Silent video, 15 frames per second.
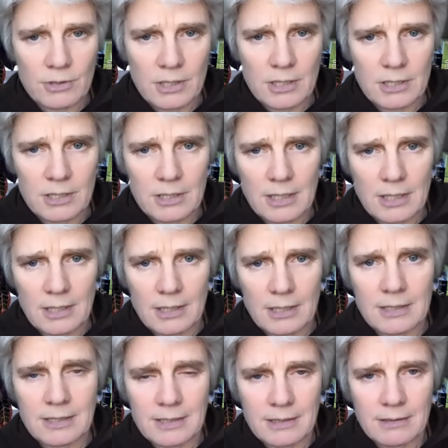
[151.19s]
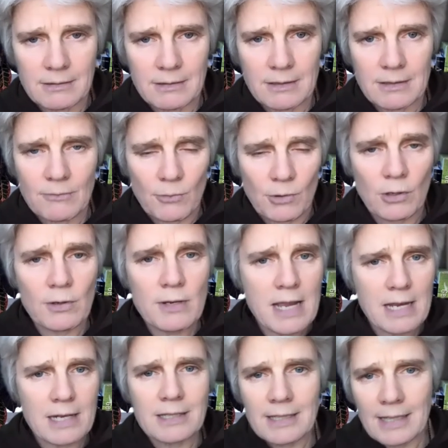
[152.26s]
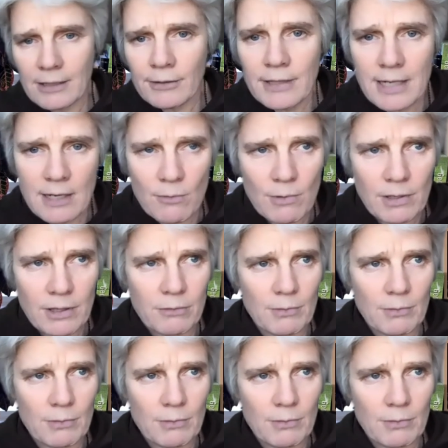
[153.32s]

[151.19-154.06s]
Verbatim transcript: Is it in you know, the integrity with